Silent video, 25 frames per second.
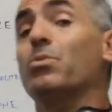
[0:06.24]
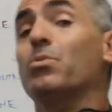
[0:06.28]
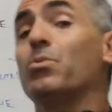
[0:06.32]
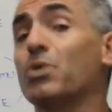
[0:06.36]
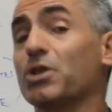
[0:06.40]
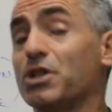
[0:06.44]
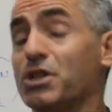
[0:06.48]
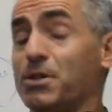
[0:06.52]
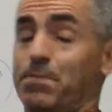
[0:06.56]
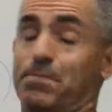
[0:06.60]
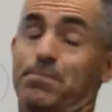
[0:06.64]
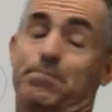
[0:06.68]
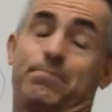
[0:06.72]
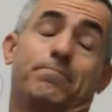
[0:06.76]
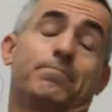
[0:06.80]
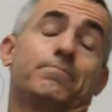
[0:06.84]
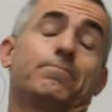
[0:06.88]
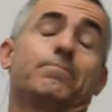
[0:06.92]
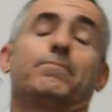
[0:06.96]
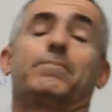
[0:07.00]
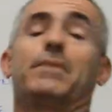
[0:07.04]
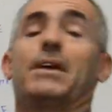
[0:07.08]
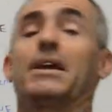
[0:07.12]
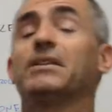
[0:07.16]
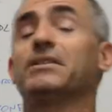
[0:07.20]
which
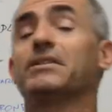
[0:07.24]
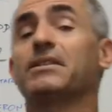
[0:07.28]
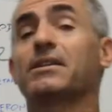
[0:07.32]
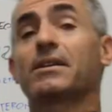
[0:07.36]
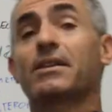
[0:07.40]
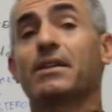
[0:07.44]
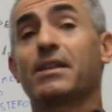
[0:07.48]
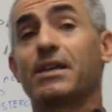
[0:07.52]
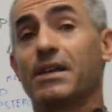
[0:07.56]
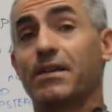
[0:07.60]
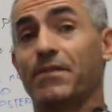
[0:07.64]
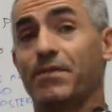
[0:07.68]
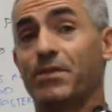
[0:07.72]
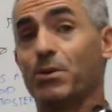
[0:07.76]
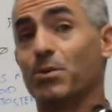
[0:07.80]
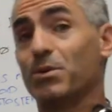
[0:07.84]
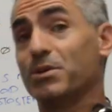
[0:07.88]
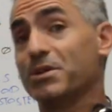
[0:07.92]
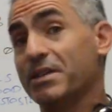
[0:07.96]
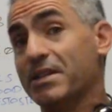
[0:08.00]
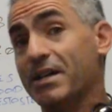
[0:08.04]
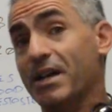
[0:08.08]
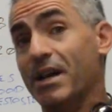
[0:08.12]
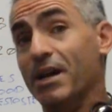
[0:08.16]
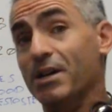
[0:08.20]
basically if there
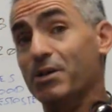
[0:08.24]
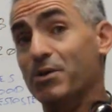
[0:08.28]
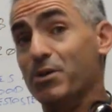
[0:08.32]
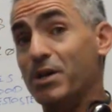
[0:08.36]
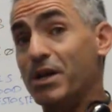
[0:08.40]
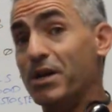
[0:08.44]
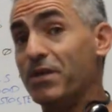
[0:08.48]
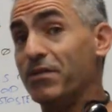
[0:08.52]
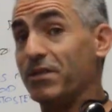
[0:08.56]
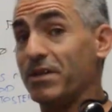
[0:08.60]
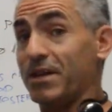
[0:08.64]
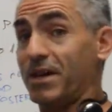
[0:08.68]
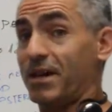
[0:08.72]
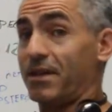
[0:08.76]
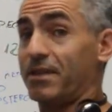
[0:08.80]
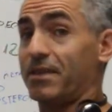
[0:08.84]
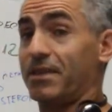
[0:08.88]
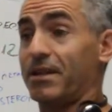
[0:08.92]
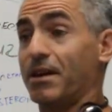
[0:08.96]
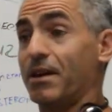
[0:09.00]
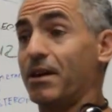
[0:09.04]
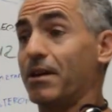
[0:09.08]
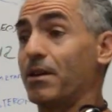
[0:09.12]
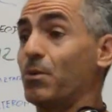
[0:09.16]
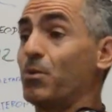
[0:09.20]
was a Doctor Evil out
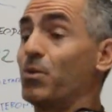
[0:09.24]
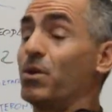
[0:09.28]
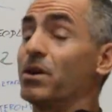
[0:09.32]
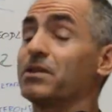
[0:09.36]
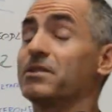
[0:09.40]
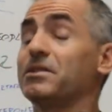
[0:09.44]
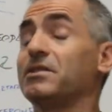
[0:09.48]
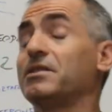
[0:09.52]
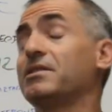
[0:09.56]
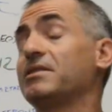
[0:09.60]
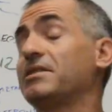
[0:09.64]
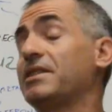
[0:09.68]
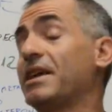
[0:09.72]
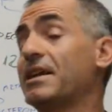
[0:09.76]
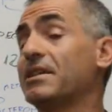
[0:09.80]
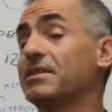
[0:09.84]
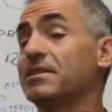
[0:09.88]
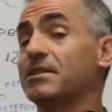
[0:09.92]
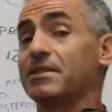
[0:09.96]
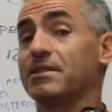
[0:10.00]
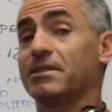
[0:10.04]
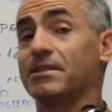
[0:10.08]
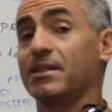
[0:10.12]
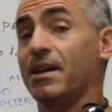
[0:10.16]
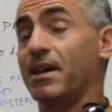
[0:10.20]
there and wants to date
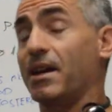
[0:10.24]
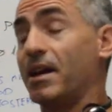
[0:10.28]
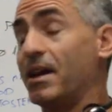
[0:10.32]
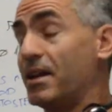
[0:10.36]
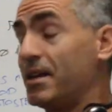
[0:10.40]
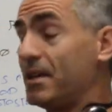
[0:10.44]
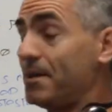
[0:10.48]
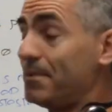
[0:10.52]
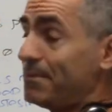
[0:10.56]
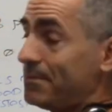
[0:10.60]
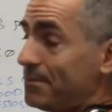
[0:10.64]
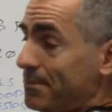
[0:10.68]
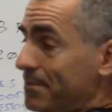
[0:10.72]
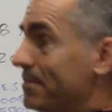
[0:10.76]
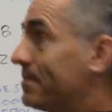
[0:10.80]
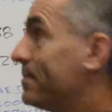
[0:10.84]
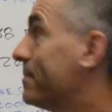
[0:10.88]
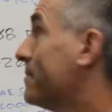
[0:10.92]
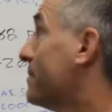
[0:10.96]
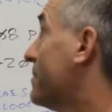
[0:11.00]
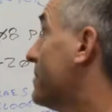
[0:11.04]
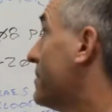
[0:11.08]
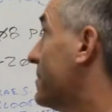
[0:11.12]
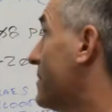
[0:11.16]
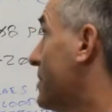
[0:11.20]
society,
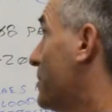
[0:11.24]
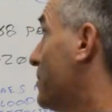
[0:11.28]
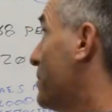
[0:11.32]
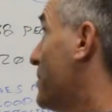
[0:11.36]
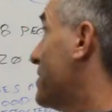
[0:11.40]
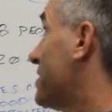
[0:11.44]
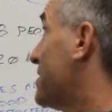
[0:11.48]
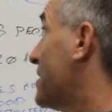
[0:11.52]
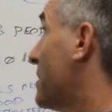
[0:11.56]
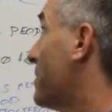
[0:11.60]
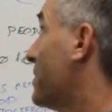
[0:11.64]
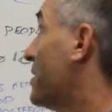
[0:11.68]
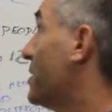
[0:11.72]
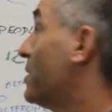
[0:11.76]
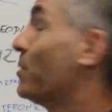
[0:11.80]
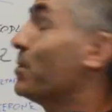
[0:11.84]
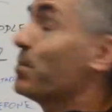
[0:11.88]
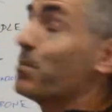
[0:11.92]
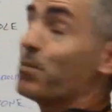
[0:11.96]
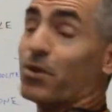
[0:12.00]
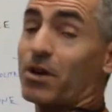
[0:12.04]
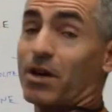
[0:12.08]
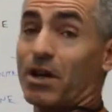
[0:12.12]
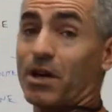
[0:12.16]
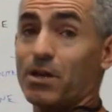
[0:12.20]
that'd be something he
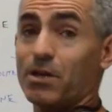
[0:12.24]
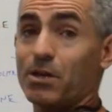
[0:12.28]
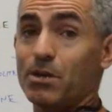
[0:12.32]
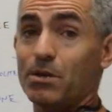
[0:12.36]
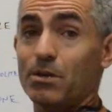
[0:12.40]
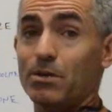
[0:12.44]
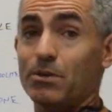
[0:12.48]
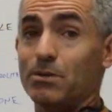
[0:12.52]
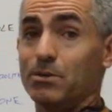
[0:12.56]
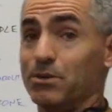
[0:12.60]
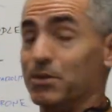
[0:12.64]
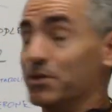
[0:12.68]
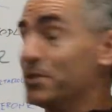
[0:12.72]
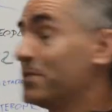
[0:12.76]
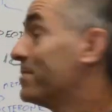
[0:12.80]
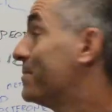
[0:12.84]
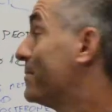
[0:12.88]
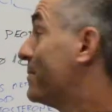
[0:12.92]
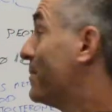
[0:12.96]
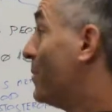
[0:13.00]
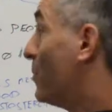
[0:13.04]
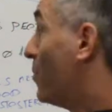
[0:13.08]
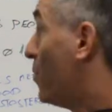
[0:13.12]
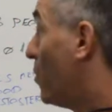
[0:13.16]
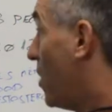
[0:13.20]
would probably use.
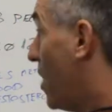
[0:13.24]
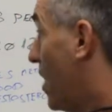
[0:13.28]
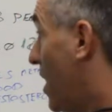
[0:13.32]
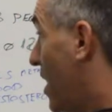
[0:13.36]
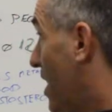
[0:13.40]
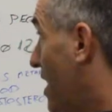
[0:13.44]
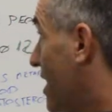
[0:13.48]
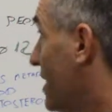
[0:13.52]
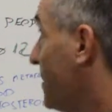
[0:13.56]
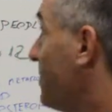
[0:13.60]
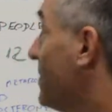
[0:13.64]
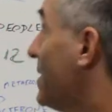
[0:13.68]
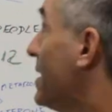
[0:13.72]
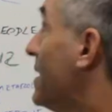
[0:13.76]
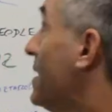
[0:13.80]
Why?